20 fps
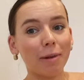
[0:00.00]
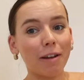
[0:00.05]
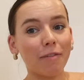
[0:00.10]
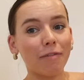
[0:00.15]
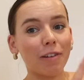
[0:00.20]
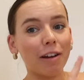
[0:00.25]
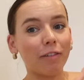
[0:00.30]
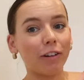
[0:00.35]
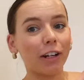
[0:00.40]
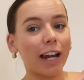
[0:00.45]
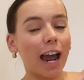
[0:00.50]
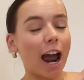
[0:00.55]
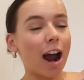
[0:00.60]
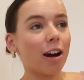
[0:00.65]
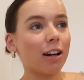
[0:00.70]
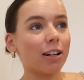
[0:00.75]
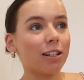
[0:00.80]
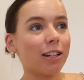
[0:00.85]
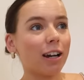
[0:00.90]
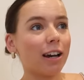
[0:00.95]
my favorite
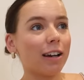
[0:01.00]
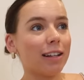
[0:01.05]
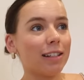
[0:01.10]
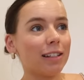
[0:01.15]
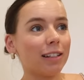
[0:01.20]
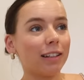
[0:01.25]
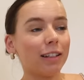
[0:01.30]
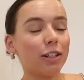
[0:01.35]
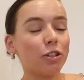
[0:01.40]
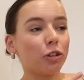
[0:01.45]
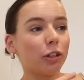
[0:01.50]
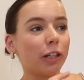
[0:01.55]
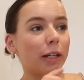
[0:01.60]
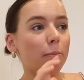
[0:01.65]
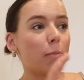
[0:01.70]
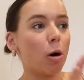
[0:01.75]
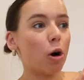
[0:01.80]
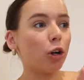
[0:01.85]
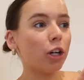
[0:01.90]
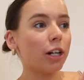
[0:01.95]
character is literally
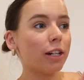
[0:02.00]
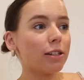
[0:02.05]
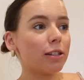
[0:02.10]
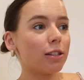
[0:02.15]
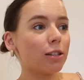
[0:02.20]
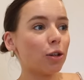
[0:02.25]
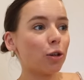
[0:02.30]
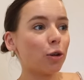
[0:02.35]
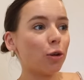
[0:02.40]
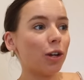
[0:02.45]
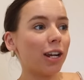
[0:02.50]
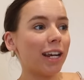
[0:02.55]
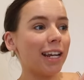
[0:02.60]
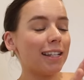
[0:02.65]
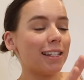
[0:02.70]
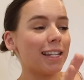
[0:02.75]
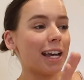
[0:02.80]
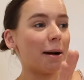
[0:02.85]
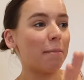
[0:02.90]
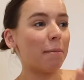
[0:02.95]
Morris, who
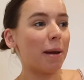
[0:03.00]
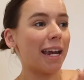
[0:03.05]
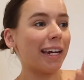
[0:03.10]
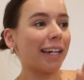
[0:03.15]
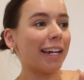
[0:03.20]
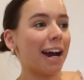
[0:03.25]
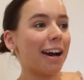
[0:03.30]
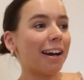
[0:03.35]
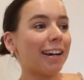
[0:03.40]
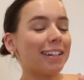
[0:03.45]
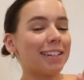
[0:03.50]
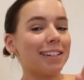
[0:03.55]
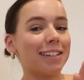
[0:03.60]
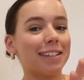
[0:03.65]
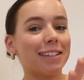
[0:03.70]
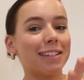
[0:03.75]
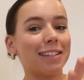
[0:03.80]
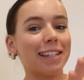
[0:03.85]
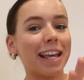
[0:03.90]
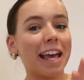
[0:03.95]
is our main
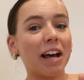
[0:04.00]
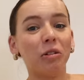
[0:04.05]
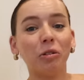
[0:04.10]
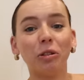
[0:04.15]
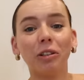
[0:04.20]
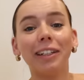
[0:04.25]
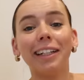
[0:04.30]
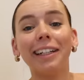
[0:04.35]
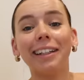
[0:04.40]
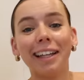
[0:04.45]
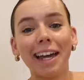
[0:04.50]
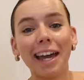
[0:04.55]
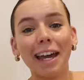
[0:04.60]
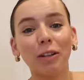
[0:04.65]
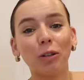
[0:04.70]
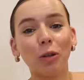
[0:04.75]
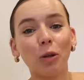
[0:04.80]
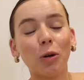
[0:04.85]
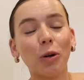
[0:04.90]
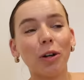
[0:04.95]
character's elderly
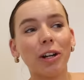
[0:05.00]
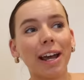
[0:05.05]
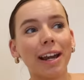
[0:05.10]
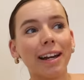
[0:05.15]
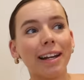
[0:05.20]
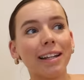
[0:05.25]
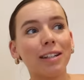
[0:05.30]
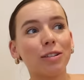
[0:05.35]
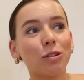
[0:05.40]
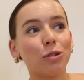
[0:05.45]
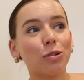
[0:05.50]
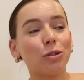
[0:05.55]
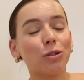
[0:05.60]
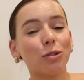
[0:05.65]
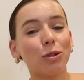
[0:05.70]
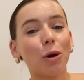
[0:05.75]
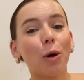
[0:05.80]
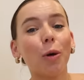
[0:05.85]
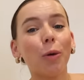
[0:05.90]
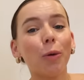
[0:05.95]
landlord, and he's
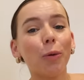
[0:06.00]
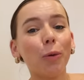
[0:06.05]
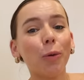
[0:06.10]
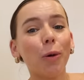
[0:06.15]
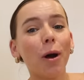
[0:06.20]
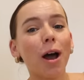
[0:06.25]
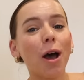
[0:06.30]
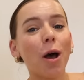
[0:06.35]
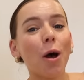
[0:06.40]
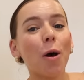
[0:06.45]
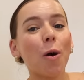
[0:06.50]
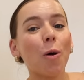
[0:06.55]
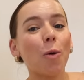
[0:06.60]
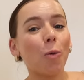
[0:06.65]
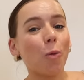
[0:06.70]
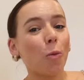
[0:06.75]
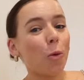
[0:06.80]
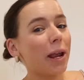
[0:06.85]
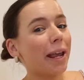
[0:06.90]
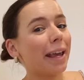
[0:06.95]
so
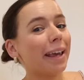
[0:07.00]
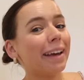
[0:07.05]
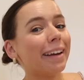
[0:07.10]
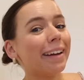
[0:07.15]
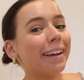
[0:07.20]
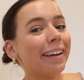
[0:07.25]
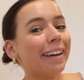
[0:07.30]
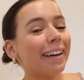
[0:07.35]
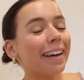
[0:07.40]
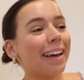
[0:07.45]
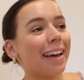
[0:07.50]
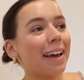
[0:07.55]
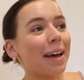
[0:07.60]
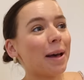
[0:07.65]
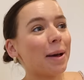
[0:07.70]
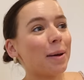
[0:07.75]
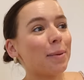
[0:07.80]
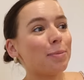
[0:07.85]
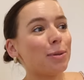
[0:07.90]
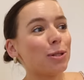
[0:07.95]
weird
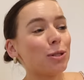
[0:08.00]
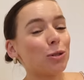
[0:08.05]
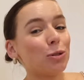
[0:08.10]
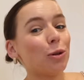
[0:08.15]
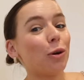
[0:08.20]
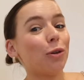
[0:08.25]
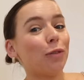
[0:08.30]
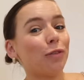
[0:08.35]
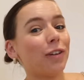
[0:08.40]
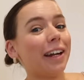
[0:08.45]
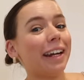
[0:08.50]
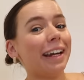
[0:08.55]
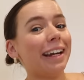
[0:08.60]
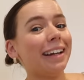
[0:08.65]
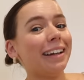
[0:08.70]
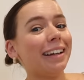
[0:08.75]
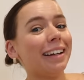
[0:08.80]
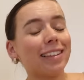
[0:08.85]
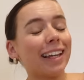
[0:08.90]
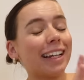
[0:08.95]
but so
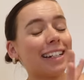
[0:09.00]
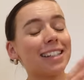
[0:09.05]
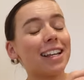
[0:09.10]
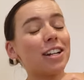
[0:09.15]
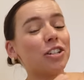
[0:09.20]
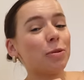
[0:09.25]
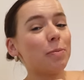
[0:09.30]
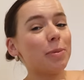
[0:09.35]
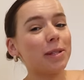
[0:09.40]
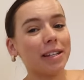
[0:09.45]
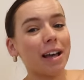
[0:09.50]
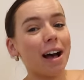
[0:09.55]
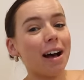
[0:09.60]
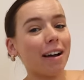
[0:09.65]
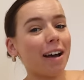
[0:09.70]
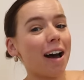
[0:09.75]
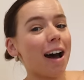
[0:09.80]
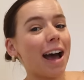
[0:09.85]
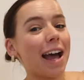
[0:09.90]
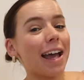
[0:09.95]
funny, like such a bizarre
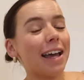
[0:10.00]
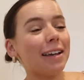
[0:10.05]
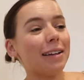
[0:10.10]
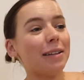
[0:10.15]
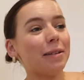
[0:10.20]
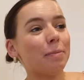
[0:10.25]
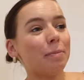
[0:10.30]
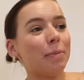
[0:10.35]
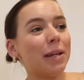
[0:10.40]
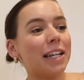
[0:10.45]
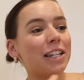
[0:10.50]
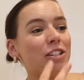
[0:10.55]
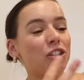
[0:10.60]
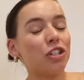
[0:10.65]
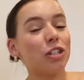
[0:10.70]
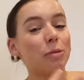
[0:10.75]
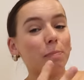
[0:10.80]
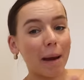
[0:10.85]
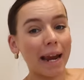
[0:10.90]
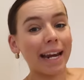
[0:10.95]
guy, but he's
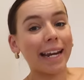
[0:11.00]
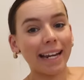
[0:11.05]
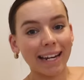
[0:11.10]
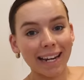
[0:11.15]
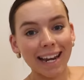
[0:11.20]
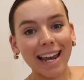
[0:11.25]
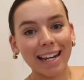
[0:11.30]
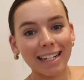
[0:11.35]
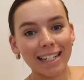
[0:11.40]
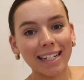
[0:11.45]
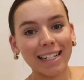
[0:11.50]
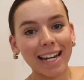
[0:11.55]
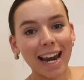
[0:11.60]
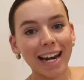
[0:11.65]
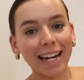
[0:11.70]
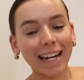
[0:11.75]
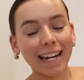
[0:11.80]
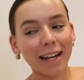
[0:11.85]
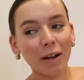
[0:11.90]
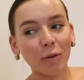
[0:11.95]
just making it
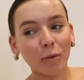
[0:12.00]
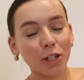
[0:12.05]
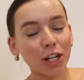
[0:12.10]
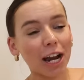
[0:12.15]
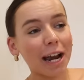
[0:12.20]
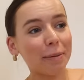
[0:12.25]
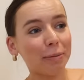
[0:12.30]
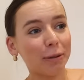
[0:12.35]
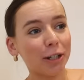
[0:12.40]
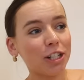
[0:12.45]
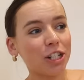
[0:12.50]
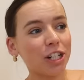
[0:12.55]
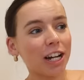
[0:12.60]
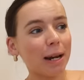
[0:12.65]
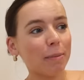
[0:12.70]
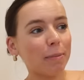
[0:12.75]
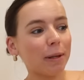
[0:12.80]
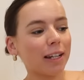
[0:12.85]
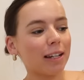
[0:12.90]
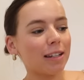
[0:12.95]
entertaining, which I
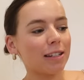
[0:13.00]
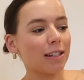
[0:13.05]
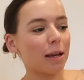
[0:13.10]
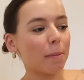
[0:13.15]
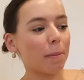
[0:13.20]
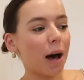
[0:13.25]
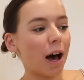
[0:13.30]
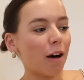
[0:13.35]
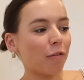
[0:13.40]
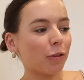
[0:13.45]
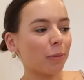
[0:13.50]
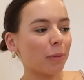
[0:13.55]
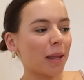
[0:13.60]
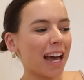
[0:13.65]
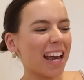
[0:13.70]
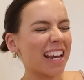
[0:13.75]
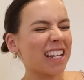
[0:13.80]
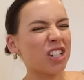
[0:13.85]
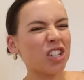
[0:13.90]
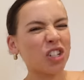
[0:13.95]
appreciate, because apart from
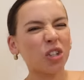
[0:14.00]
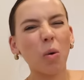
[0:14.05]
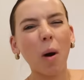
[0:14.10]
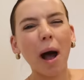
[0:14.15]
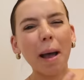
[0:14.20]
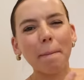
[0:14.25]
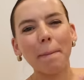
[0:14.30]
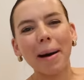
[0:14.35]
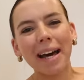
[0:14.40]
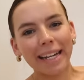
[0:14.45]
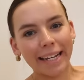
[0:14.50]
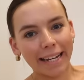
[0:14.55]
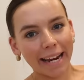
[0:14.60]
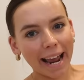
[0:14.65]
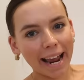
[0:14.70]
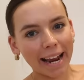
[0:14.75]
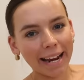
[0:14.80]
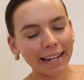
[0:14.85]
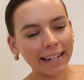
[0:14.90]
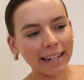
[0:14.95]
that, it's just quite
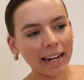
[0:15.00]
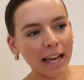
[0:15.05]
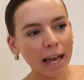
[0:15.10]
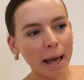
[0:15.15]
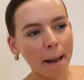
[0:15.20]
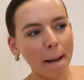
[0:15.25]
mundane,